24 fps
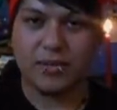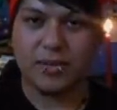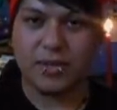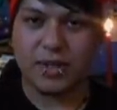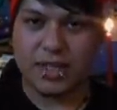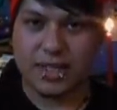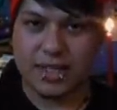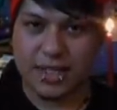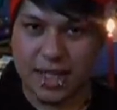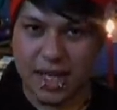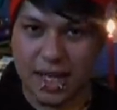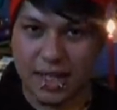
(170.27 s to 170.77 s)

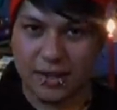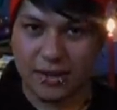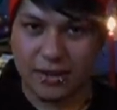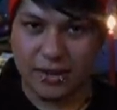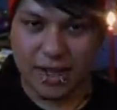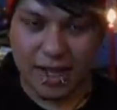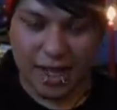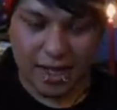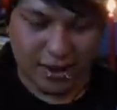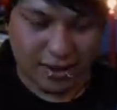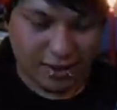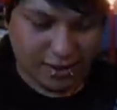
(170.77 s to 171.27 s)
with these
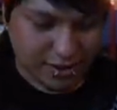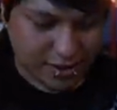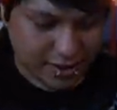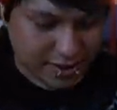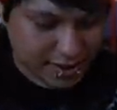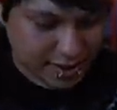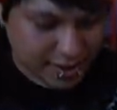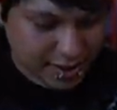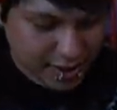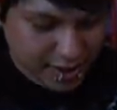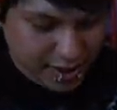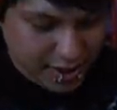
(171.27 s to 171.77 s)
color
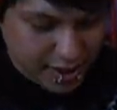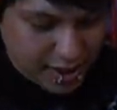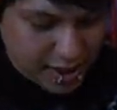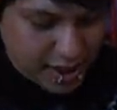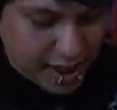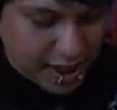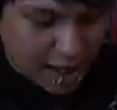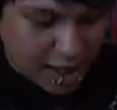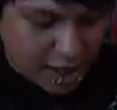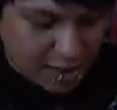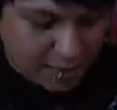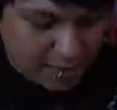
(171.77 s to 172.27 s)
candles.
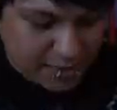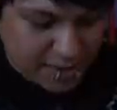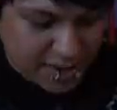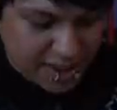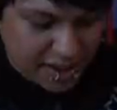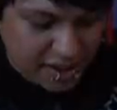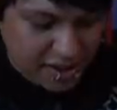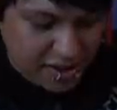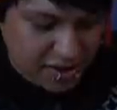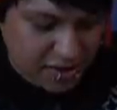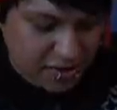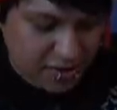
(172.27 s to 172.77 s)

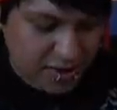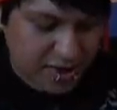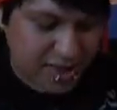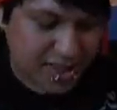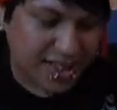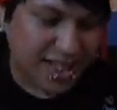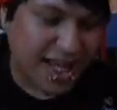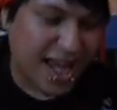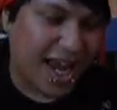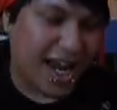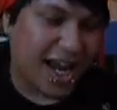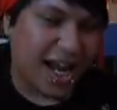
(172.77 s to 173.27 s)
Sacred stones
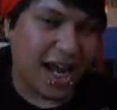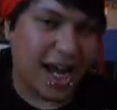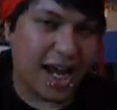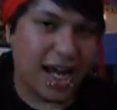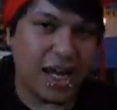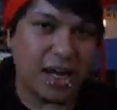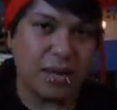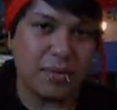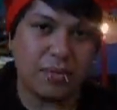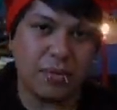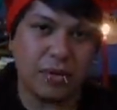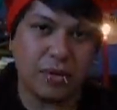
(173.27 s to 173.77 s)
is cat
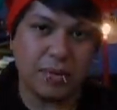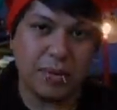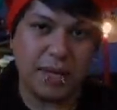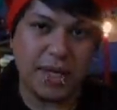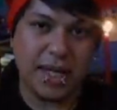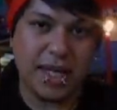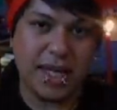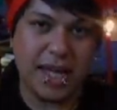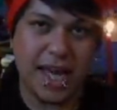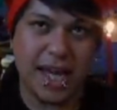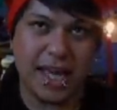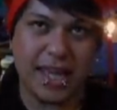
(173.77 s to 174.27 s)
eye and
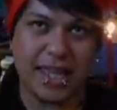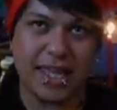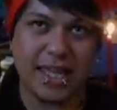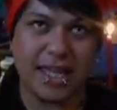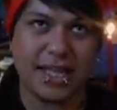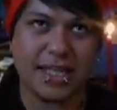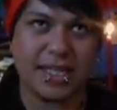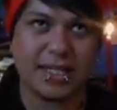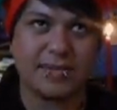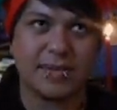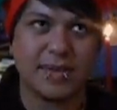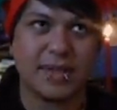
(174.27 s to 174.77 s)
ruby. I
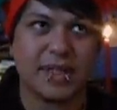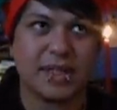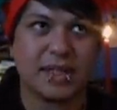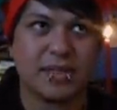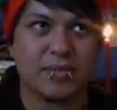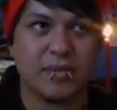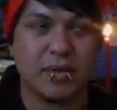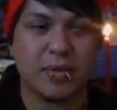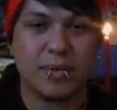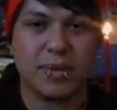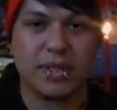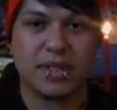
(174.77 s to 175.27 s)
think it's
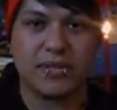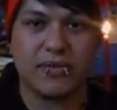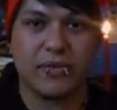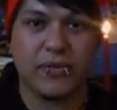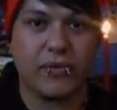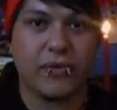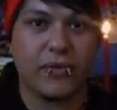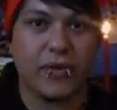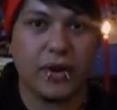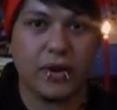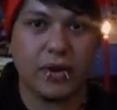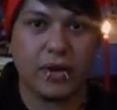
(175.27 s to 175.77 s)
because ruby is
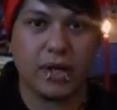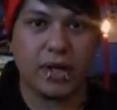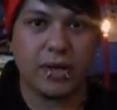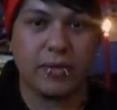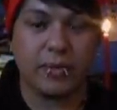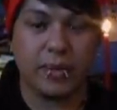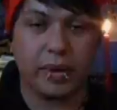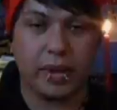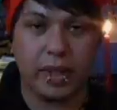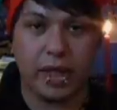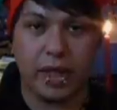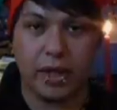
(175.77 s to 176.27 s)
very
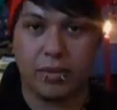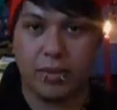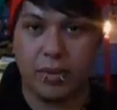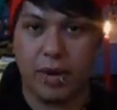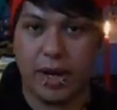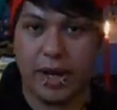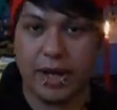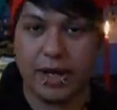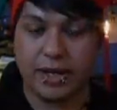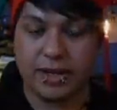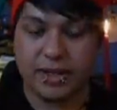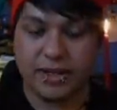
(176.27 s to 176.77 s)
blood
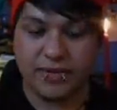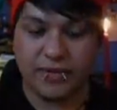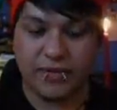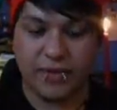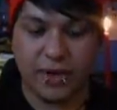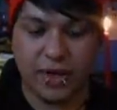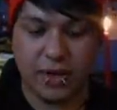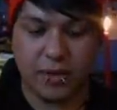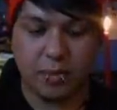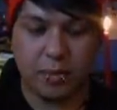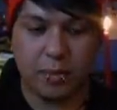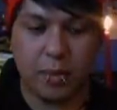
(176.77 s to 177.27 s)
red. It's
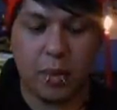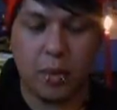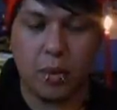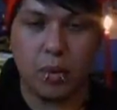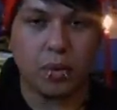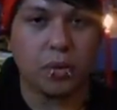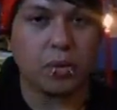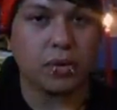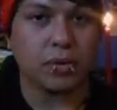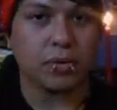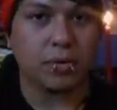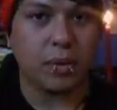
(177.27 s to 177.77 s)
very
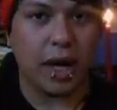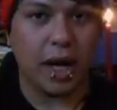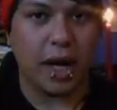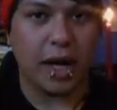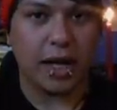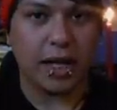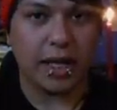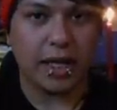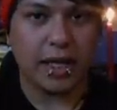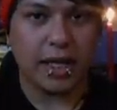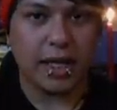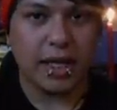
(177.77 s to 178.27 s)
bold red.